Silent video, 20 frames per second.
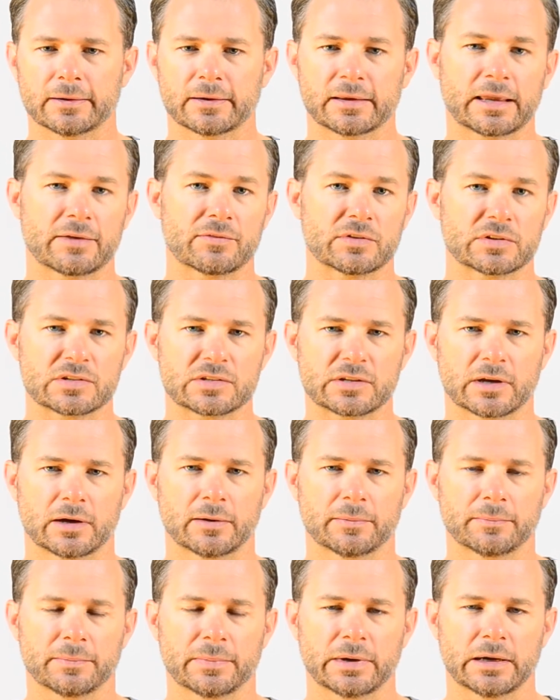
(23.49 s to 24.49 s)
Even
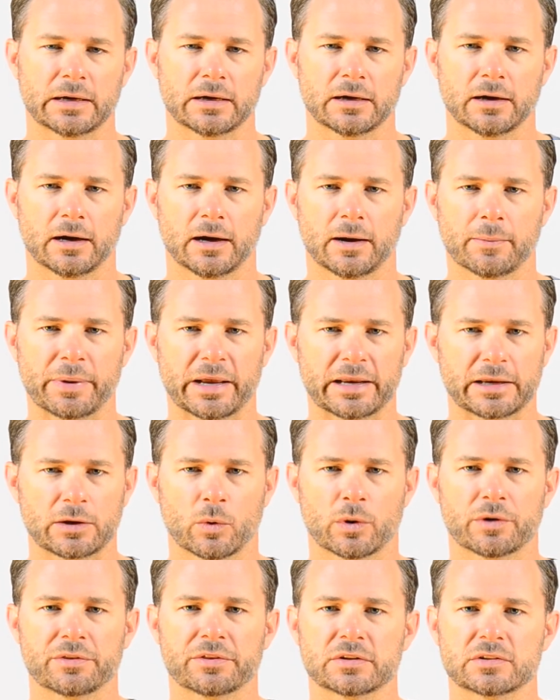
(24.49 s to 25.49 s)
some
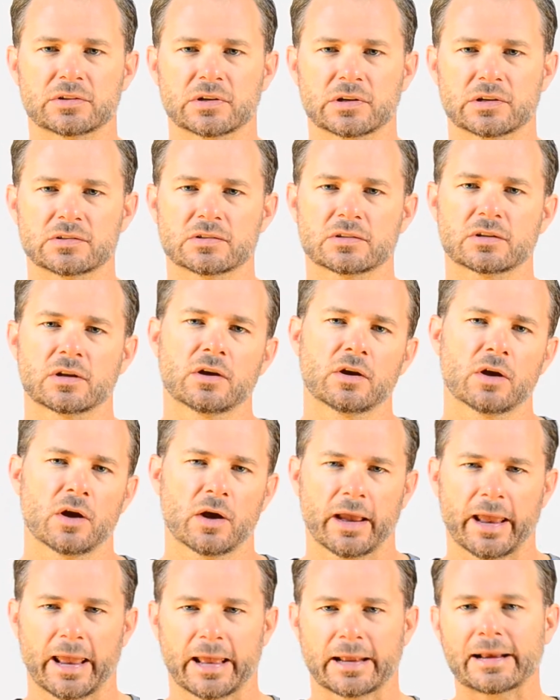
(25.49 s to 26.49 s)
pedi-orthotists
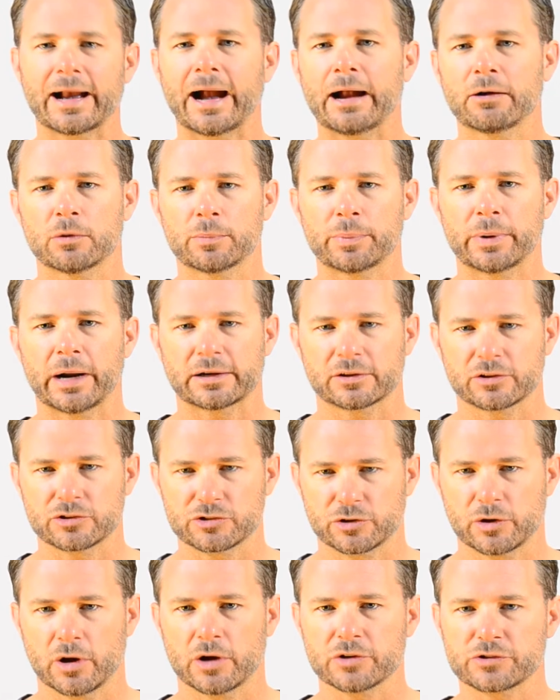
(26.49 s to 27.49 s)
and chiropractors
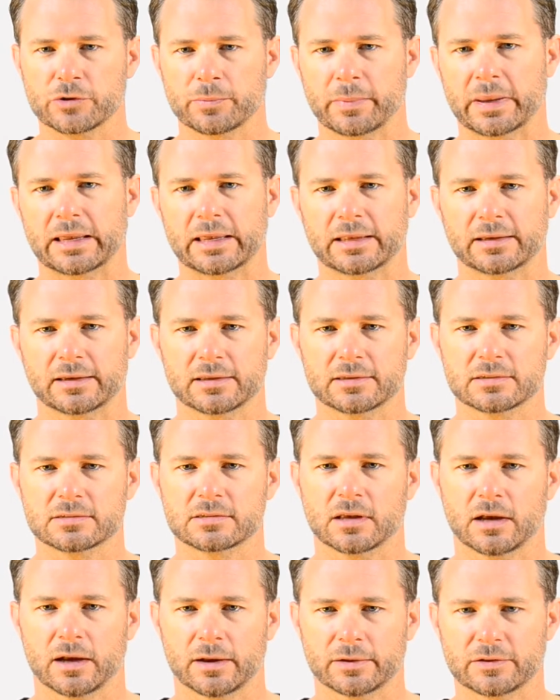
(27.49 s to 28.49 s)
are also making these
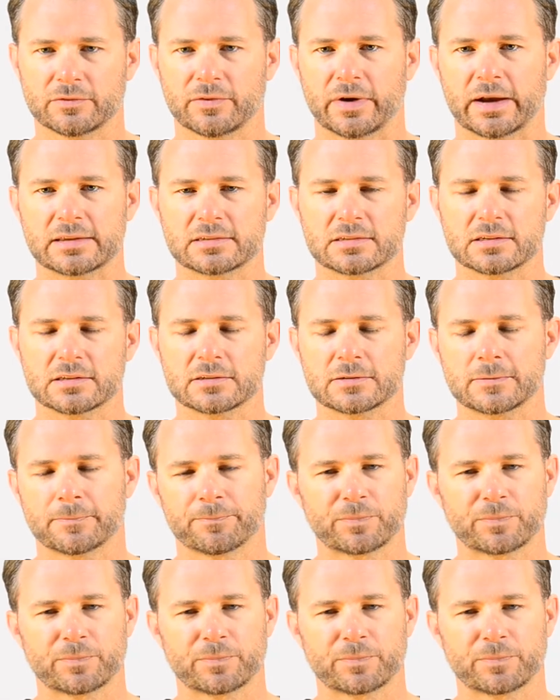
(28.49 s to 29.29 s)
devices.